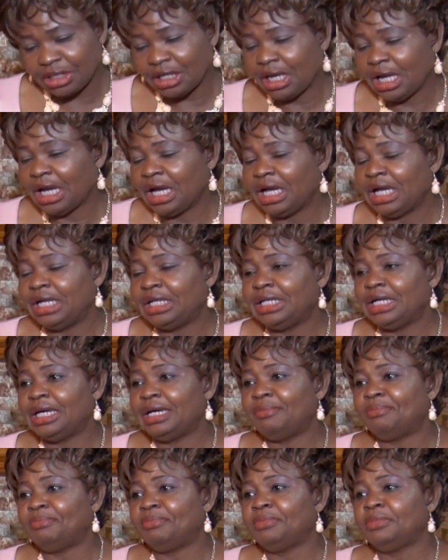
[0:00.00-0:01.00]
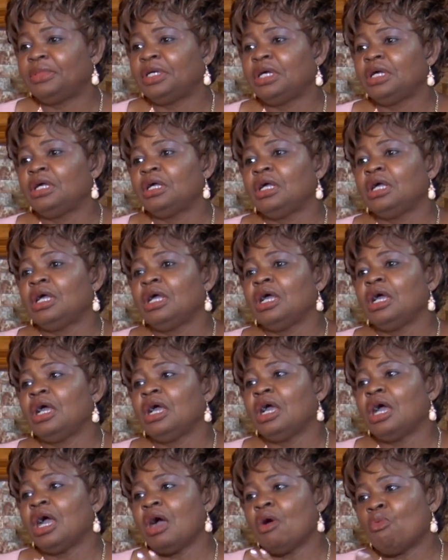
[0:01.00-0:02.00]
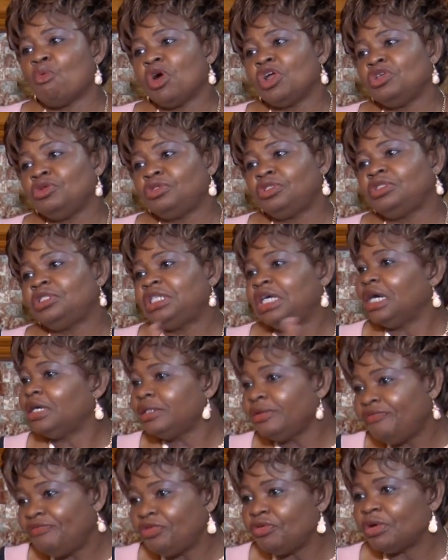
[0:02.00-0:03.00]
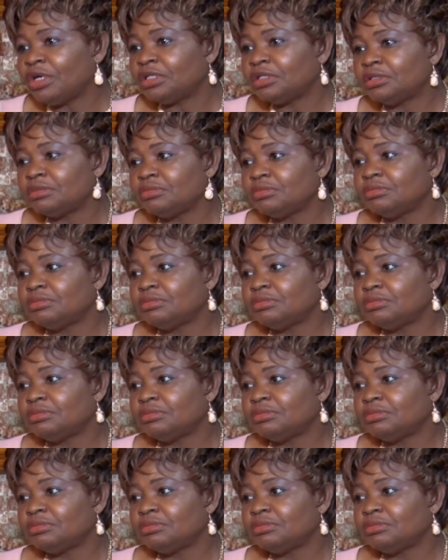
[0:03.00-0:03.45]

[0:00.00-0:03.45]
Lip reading: and I want you to tell the viewers,